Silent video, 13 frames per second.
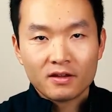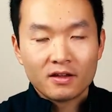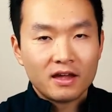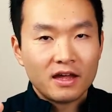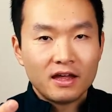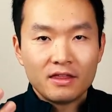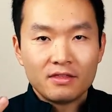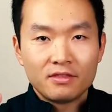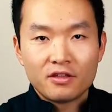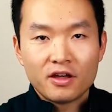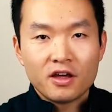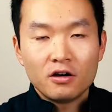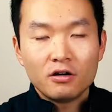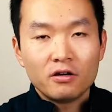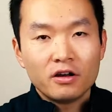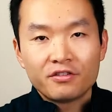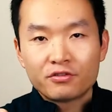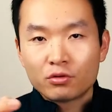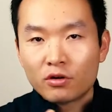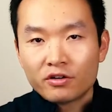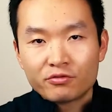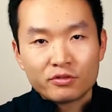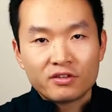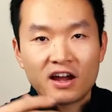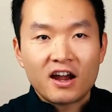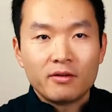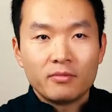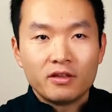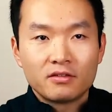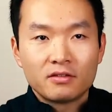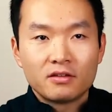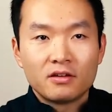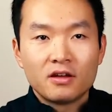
and the hill is towards retirement.